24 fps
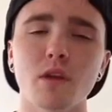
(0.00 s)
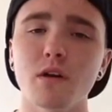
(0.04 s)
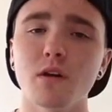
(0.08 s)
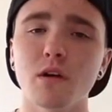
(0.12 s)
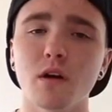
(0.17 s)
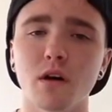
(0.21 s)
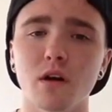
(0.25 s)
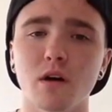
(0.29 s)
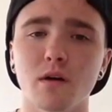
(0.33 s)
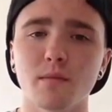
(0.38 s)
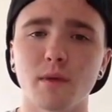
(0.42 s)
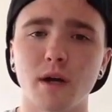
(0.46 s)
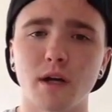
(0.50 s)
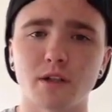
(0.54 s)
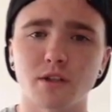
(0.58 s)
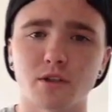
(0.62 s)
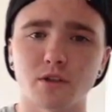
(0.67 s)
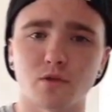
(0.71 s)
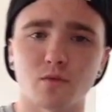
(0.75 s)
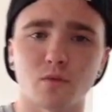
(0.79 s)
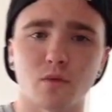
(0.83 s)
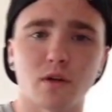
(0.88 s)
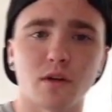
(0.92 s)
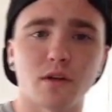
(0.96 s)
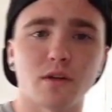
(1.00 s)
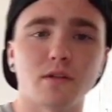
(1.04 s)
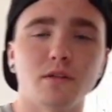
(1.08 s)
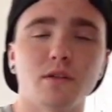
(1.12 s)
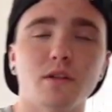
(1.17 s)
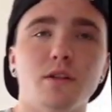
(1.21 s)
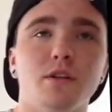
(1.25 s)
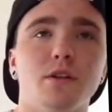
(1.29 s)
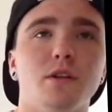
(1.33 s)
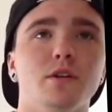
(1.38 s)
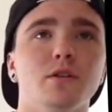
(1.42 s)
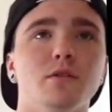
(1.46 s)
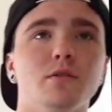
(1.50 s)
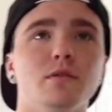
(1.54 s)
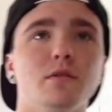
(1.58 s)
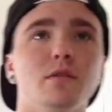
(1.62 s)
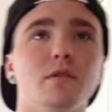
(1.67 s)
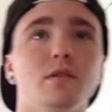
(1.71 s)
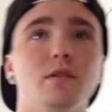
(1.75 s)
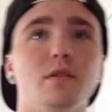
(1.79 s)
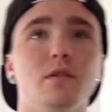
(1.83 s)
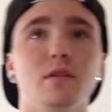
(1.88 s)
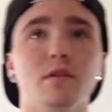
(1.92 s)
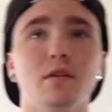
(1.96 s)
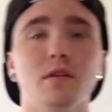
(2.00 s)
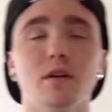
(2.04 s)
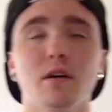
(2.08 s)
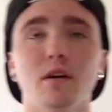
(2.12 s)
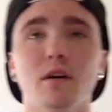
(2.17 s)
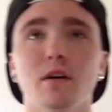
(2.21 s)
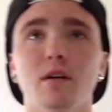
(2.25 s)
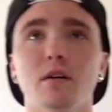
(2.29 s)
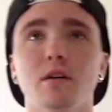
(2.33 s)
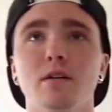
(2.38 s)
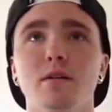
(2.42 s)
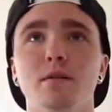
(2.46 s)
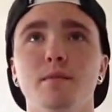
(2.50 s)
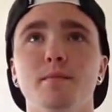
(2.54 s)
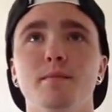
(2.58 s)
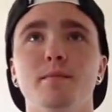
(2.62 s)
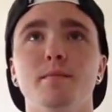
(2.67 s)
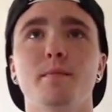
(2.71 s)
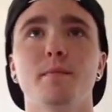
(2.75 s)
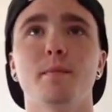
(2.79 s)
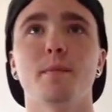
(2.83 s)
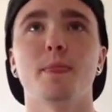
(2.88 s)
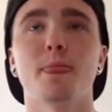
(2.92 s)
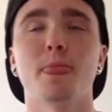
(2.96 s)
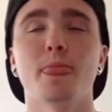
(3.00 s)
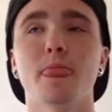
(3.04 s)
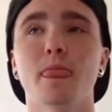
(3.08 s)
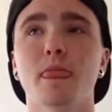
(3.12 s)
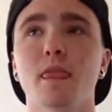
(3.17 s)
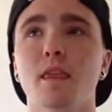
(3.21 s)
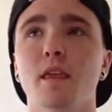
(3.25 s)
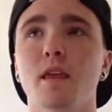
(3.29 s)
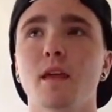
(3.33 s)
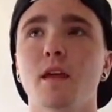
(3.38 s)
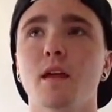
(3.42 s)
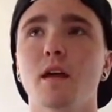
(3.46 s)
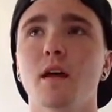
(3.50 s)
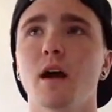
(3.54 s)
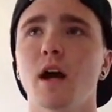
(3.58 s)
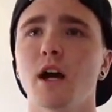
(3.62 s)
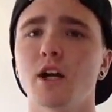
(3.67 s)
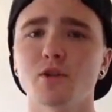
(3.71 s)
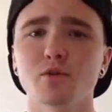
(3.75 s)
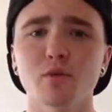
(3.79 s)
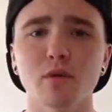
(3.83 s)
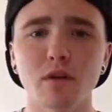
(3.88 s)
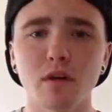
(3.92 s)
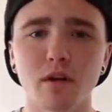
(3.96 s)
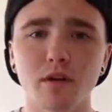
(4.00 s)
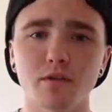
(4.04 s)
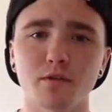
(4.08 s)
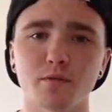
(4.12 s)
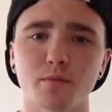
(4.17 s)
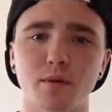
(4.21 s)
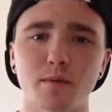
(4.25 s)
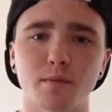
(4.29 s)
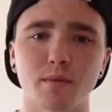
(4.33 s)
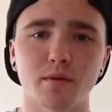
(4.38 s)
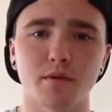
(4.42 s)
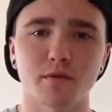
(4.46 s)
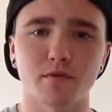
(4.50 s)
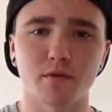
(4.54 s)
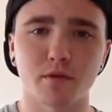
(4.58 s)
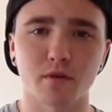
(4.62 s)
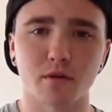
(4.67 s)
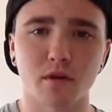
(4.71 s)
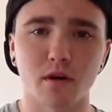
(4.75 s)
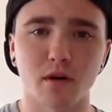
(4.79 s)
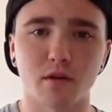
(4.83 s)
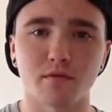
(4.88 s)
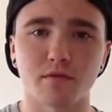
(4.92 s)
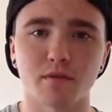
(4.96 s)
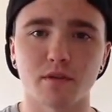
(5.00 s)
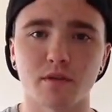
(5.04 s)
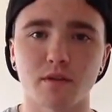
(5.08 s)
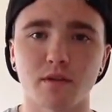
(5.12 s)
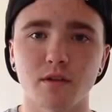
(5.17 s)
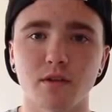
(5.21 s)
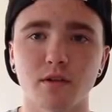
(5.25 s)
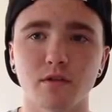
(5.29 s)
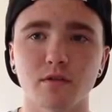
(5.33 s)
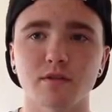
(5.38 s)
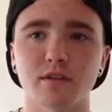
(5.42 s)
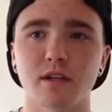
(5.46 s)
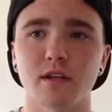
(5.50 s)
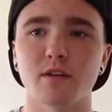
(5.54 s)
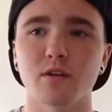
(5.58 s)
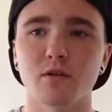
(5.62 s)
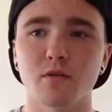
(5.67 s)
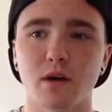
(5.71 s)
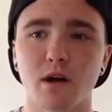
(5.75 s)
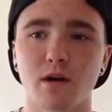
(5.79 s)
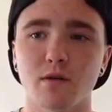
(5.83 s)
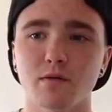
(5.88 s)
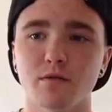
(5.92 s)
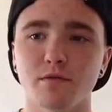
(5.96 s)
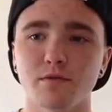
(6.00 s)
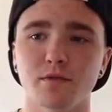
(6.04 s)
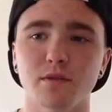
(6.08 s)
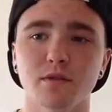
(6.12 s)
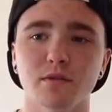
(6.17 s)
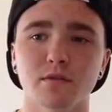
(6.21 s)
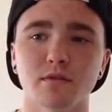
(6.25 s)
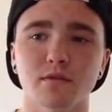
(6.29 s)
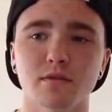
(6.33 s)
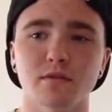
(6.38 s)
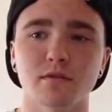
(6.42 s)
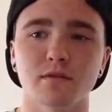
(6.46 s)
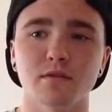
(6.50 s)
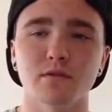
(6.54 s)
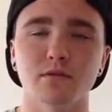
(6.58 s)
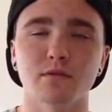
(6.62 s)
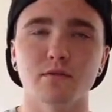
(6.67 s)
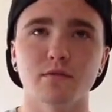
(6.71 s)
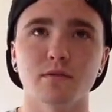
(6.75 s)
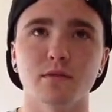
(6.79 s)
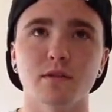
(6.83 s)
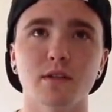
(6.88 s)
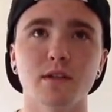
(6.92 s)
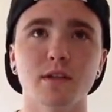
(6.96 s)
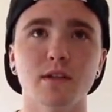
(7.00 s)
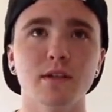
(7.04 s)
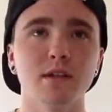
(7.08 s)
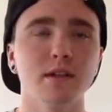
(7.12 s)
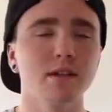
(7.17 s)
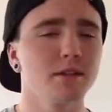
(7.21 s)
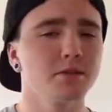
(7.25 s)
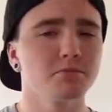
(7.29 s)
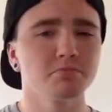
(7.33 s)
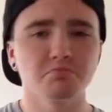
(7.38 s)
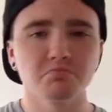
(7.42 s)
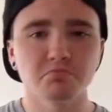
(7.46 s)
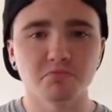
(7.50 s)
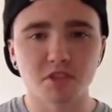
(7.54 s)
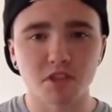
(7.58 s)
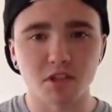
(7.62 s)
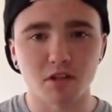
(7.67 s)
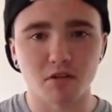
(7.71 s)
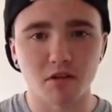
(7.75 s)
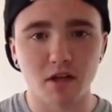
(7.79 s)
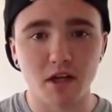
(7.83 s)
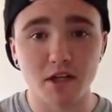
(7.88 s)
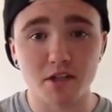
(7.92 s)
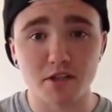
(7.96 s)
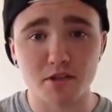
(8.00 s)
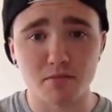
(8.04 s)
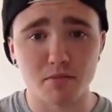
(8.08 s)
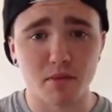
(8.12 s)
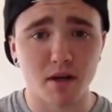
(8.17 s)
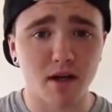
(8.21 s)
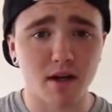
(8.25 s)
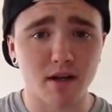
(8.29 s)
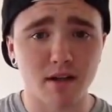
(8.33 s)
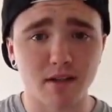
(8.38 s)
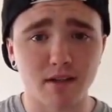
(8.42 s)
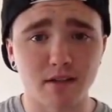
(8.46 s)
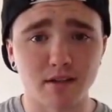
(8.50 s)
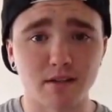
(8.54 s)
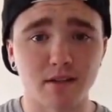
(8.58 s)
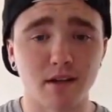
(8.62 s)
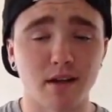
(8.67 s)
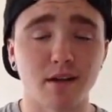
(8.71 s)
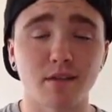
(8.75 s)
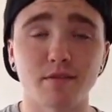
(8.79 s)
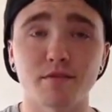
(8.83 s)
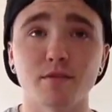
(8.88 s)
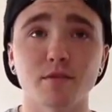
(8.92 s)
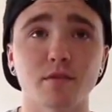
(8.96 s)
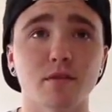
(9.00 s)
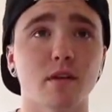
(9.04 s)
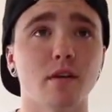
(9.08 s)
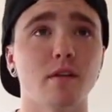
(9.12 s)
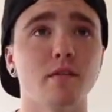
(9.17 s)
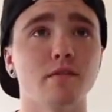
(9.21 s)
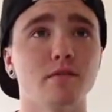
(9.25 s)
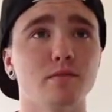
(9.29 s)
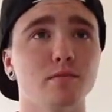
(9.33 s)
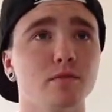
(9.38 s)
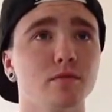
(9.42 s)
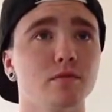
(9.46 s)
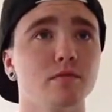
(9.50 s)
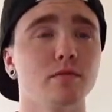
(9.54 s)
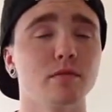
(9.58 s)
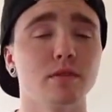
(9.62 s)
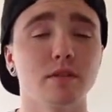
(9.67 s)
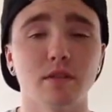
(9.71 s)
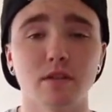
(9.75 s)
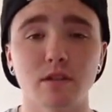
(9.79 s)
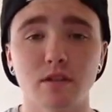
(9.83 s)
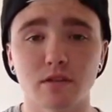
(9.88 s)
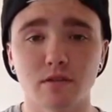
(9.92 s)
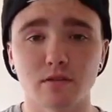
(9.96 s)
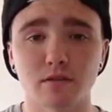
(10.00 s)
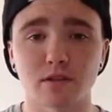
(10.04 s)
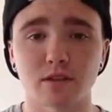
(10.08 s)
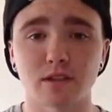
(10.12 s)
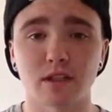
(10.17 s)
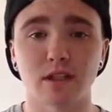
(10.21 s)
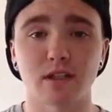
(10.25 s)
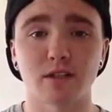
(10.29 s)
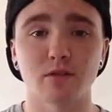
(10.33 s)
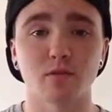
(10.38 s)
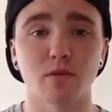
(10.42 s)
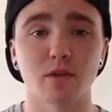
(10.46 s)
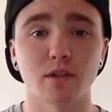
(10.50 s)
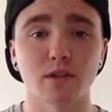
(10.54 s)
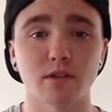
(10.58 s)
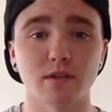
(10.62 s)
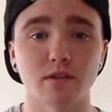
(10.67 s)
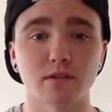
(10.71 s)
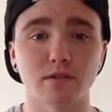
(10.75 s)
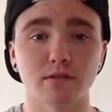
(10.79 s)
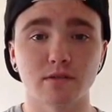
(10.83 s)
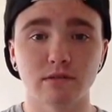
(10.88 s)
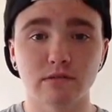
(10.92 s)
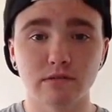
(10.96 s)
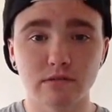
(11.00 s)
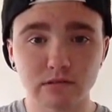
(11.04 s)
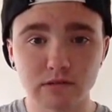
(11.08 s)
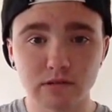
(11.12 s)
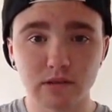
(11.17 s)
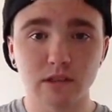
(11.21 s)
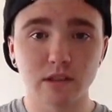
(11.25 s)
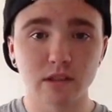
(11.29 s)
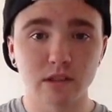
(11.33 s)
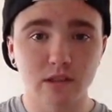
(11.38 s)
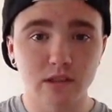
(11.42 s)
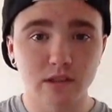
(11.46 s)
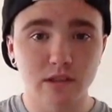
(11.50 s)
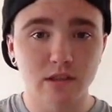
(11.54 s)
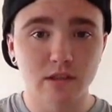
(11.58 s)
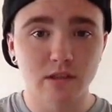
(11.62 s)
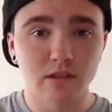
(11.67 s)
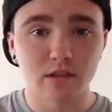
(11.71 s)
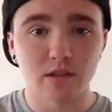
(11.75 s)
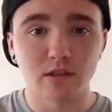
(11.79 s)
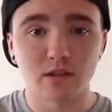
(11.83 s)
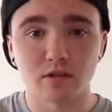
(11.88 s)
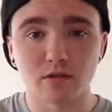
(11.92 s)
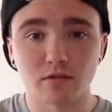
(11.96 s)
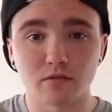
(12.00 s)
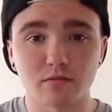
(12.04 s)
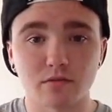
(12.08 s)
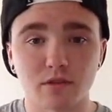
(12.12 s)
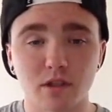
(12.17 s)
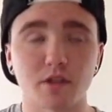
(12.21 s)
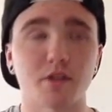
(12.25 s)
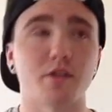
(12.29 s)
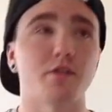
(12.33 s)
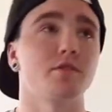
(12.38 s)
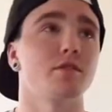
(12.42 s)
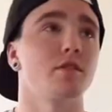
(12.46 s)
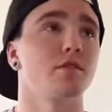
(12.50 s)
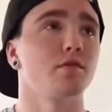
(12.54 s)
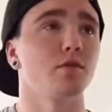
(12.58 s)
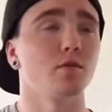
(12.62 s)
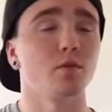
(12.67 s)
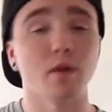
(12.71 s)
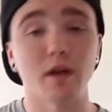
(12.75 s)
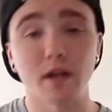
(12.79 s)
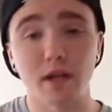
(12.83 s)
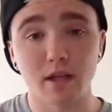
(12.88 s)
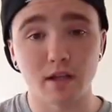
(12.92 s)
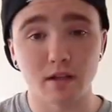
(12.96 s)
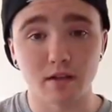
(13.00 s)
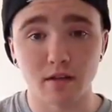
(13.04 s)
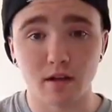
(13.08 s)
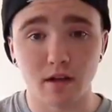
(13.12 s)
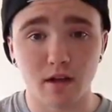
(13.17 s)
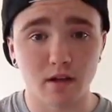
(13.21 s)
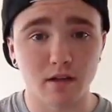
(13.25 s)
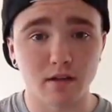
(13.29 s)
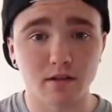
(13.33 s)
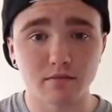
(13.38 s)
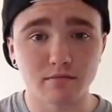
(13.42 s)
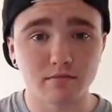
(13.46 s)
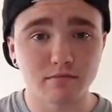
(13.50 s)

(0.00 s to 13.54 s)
I just want, you know, I just want other people to feel confident, you know, because I know how it feels to, you know, hate your body and not feel comfortable, and, you know, just kind of want to, you know, tuck yourself away and not